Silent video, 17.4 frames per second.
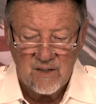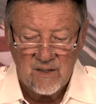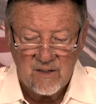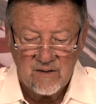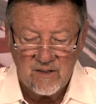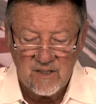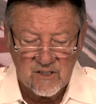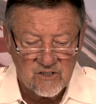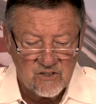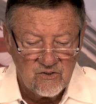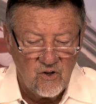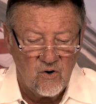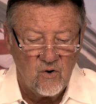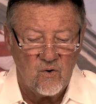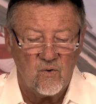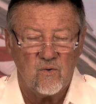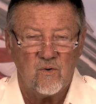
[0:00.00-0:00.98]
This
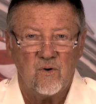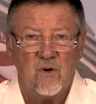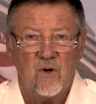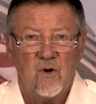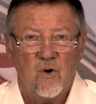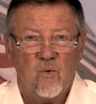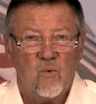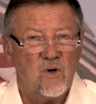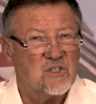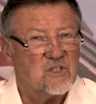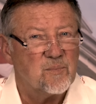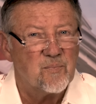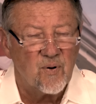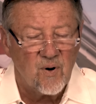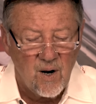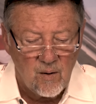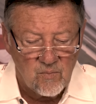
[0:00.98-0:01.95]
note was a
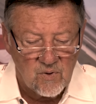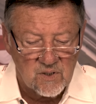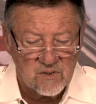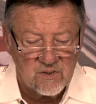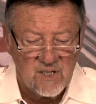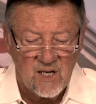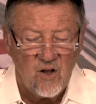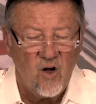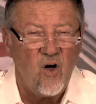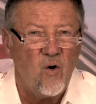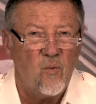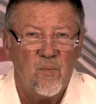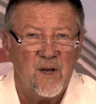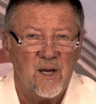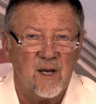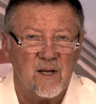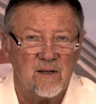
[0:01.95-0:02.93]
promise that all
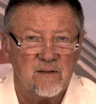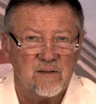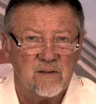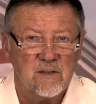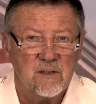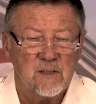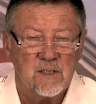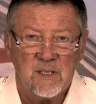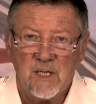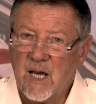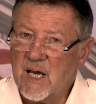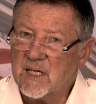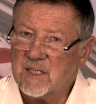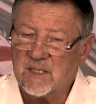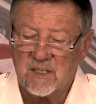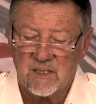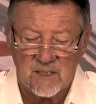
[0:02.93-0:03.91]
men,
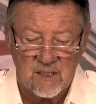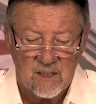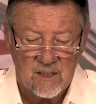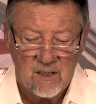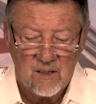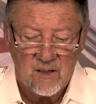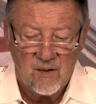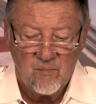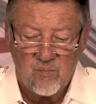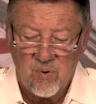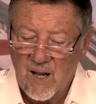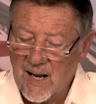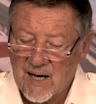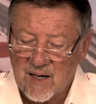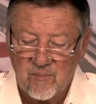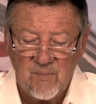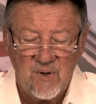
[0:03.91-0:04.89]
yes,
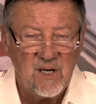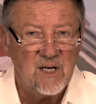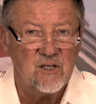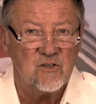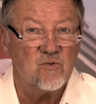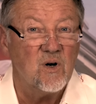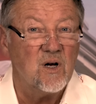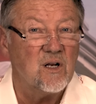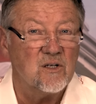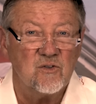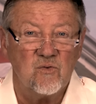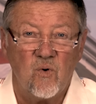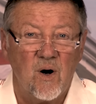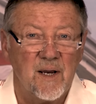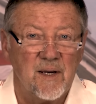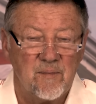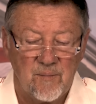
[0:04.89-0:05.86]
black men as well as
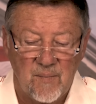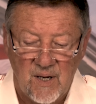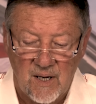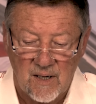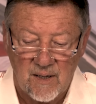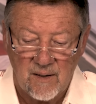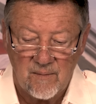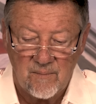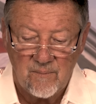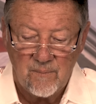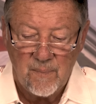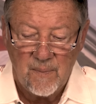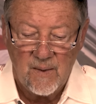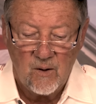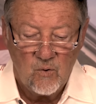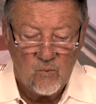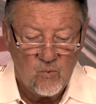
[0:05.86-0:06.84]
white men,
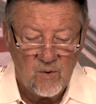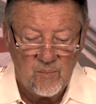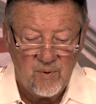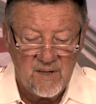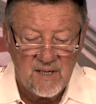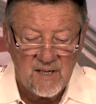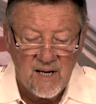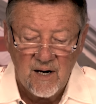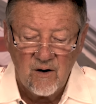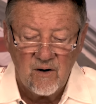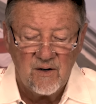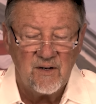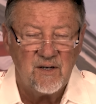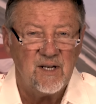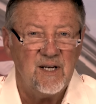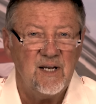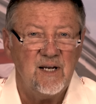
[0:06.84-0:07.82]
would be
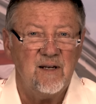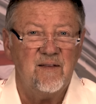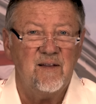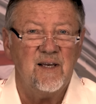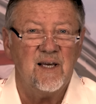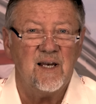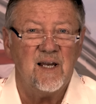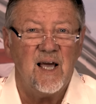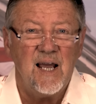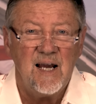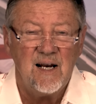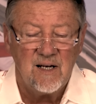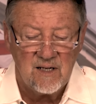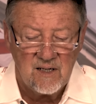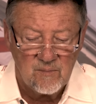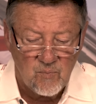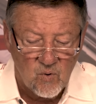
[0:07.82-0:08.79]
guaranteed the
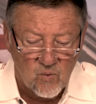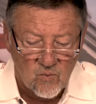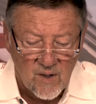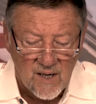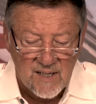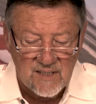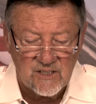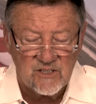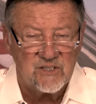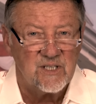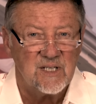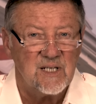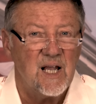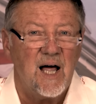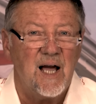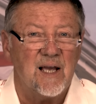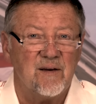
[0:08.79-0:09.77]
inalienable rights to
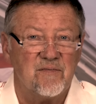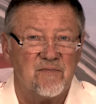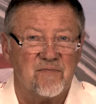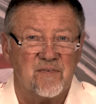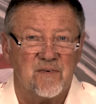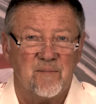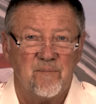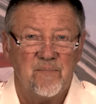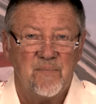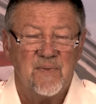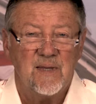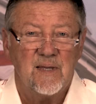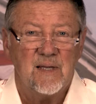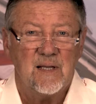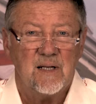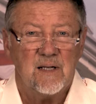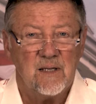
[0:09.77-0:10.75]
life,
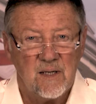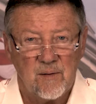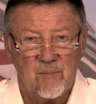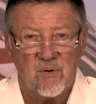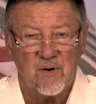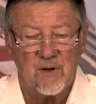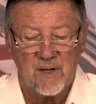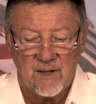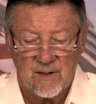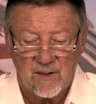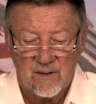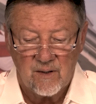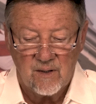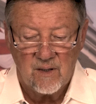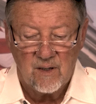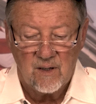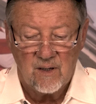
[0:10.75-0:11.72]
liberty,
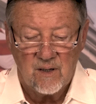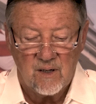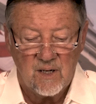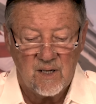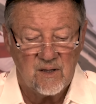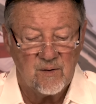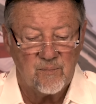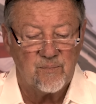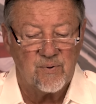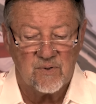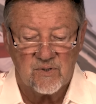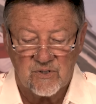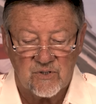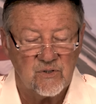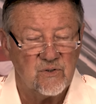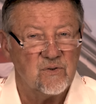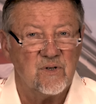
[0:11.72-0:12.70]
and the
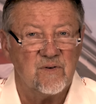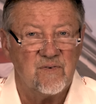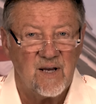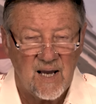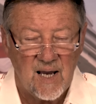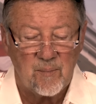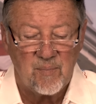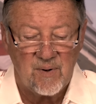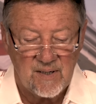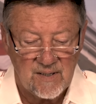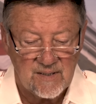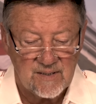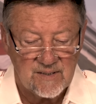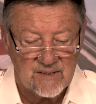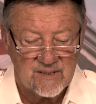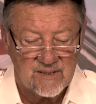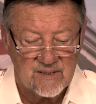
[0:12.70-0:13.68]
pursuit of
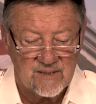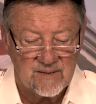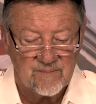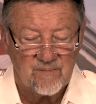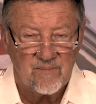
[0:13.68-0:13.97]
happiness.